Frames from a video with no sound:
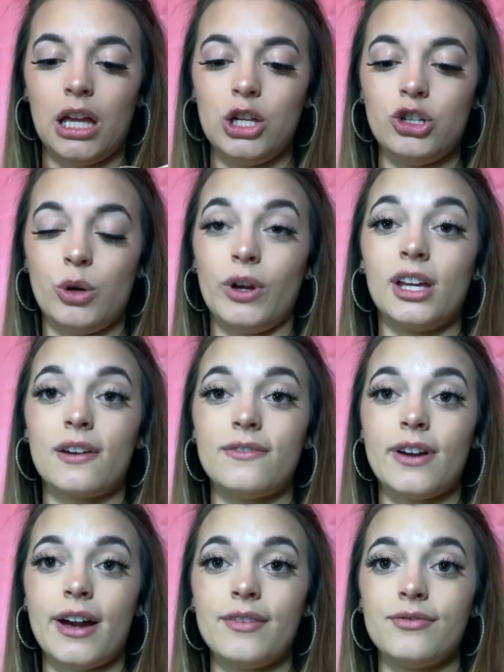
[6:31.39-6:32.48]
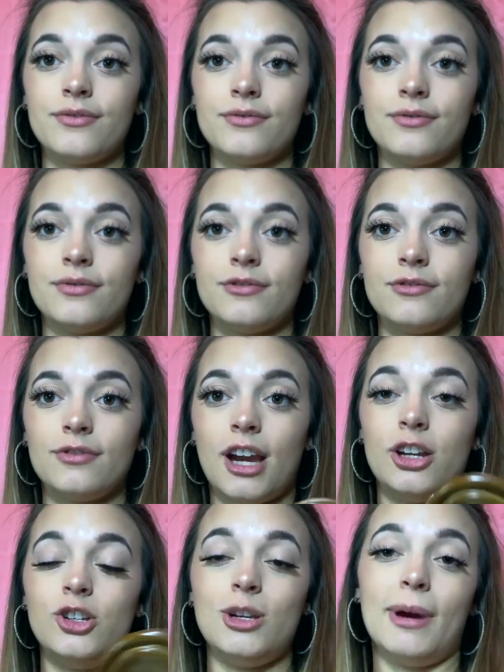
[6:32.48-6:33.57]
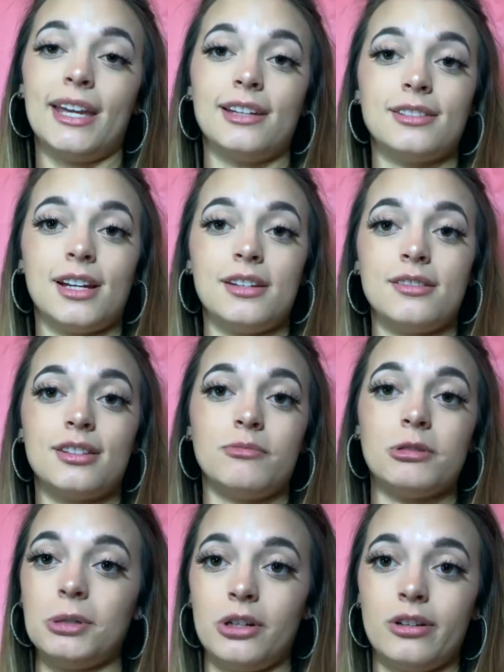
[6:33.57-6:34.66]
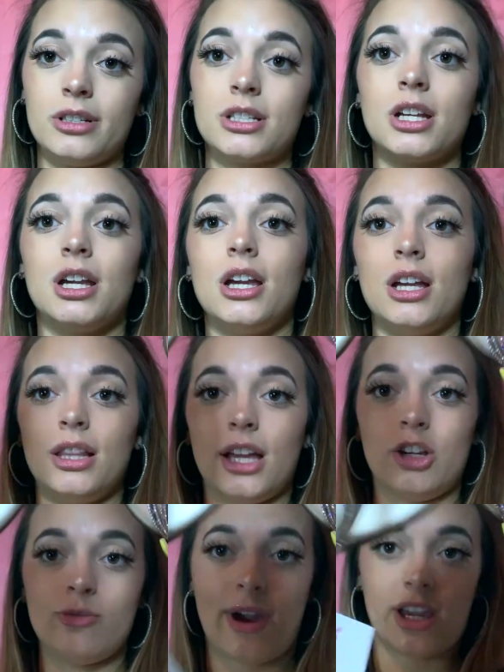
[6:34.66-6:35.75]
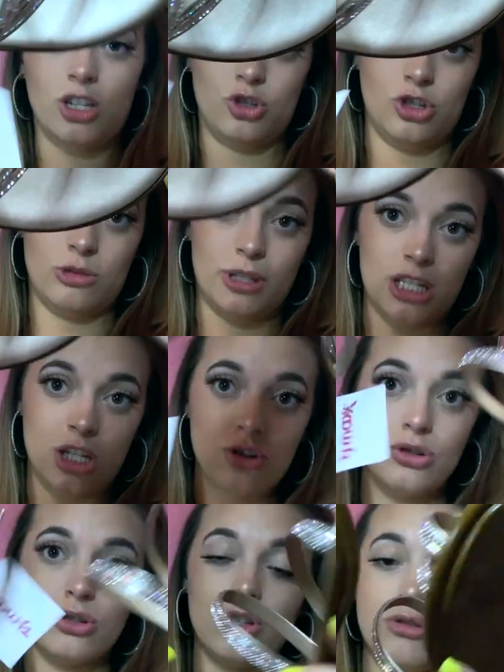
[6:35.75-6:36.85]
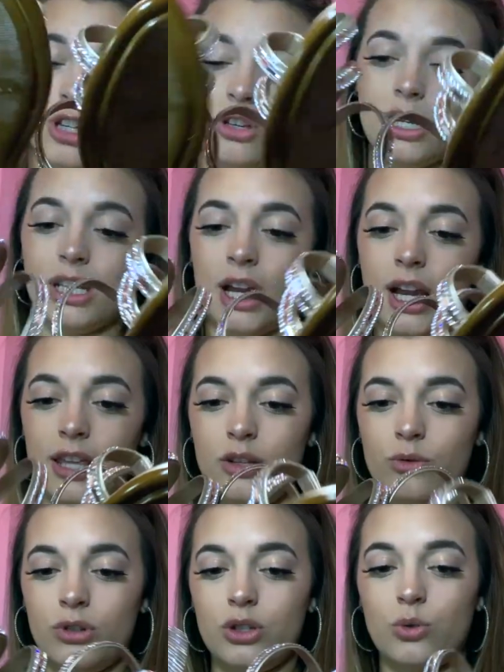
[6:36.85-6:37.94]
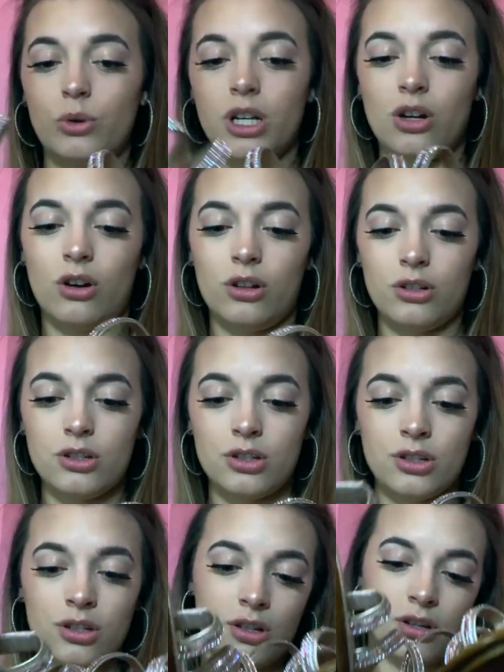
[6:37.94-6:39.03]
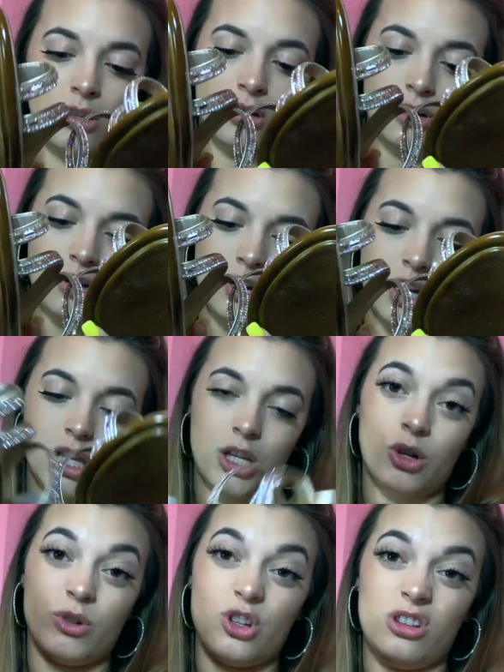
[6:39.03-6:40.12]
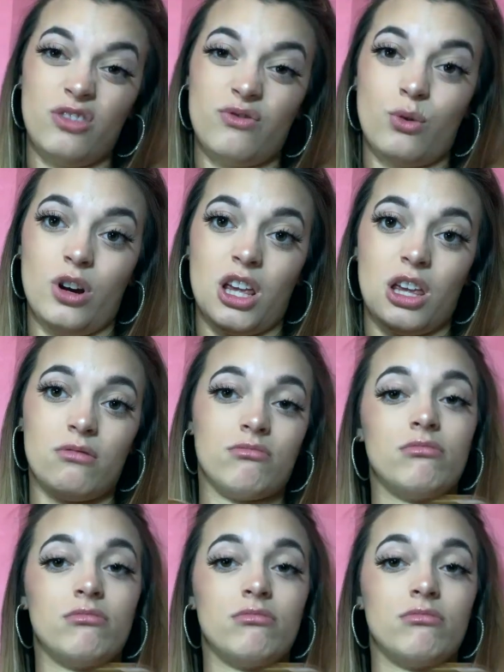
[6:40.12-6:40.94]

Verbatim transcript: usually wear, like, a five. I usually buy kid sizes. I'm just being honest. Like, I usually buy kid shoes. But these are so cute. I die. These were, like, $20. And they are originally 40